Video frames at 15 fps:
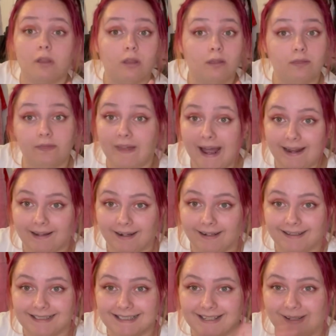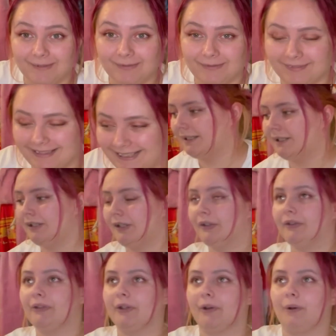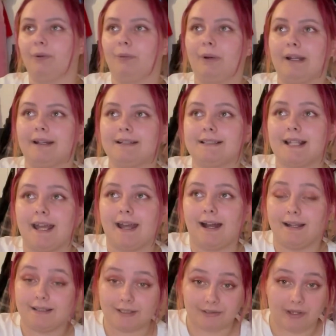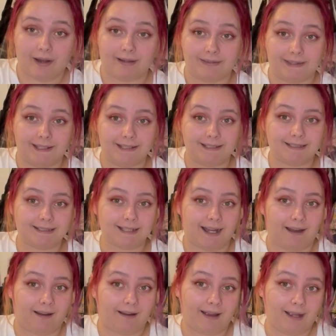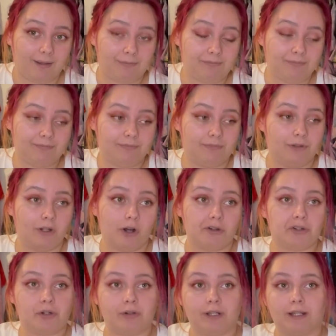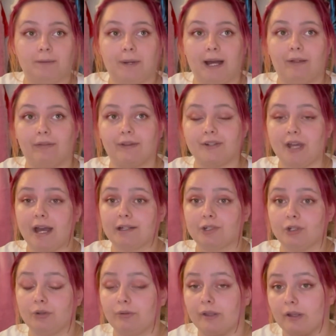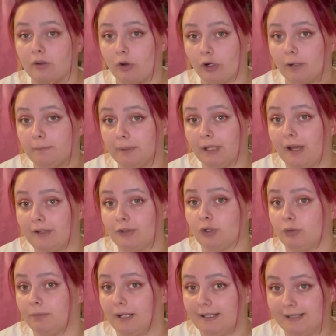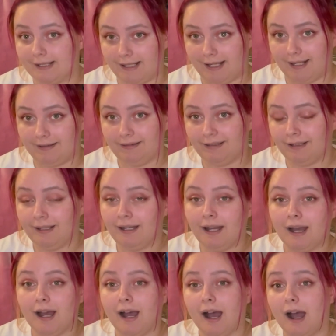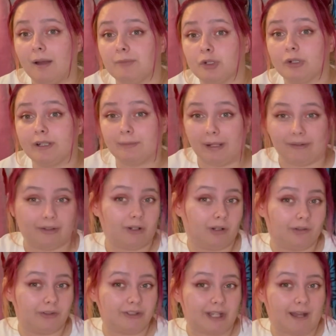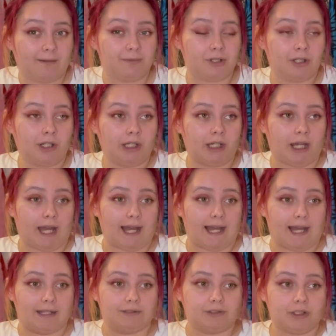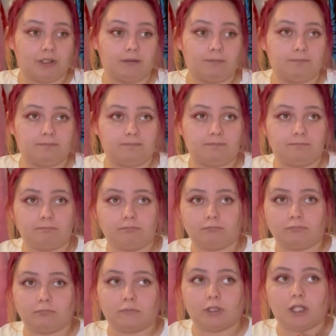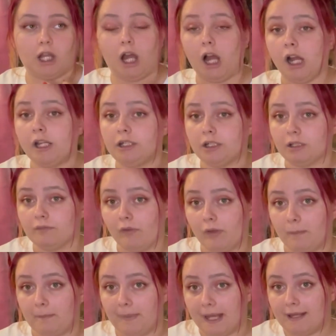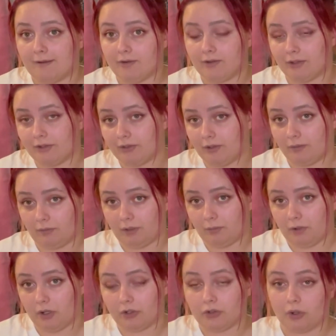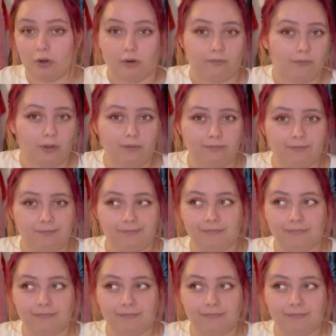that kind of stuff. So when I say I designed this, I'm not talking about the tattoo that got applied to my skin. I'm talking about the concept and the kind of the basis that we worked off of.